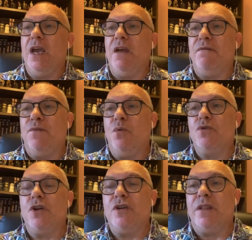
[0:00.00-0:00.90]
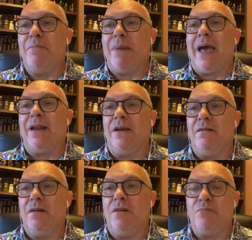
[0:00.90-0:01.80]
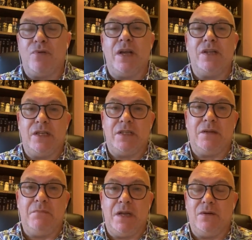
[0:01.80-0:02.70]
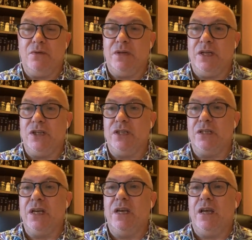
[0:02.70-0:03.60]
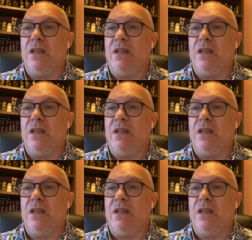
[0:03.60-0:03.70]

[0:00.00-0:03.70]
it falls under the banner of pre-existing medical conditions.